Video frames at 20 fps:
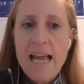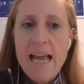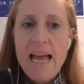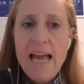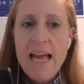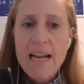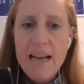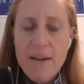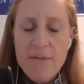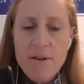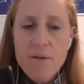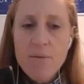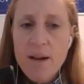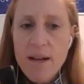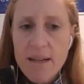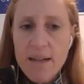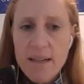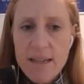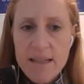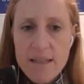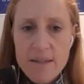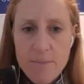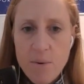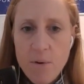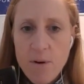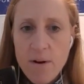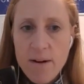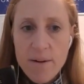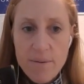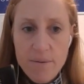and everyone is
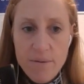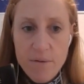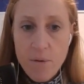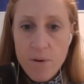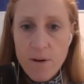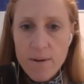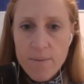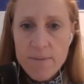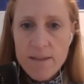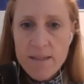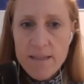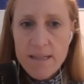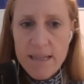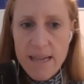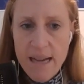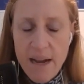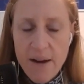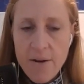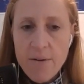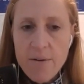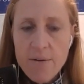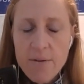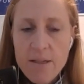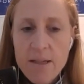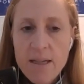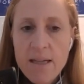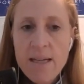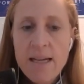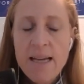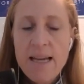more informed now.
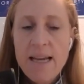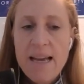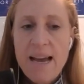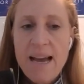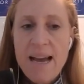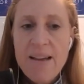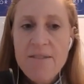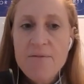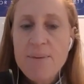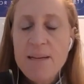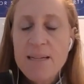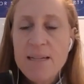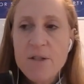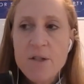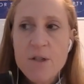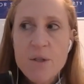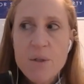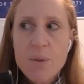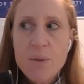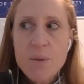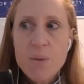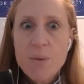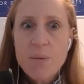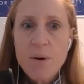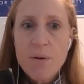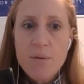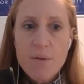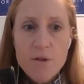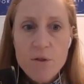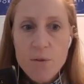I've been to
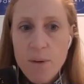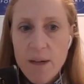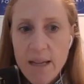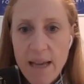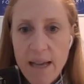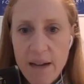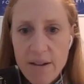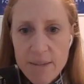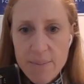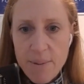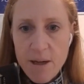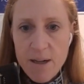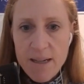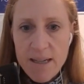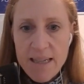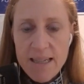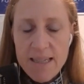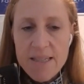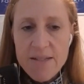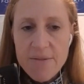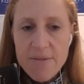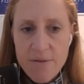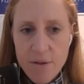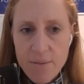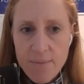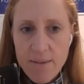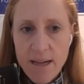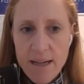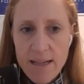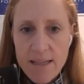over 20 house parties
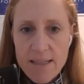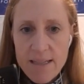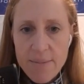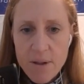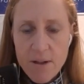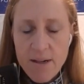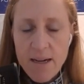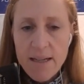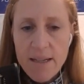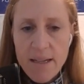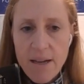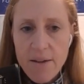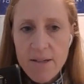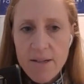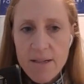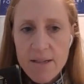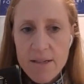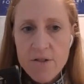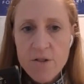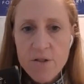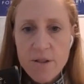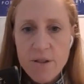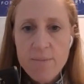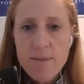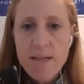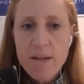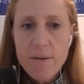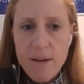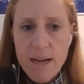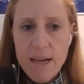for my Democratic County Central
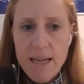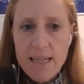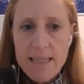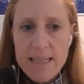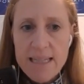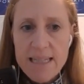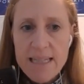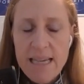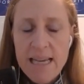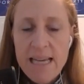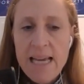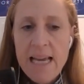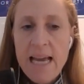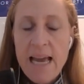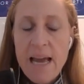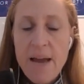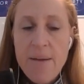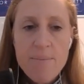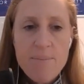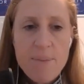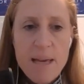Committee race, and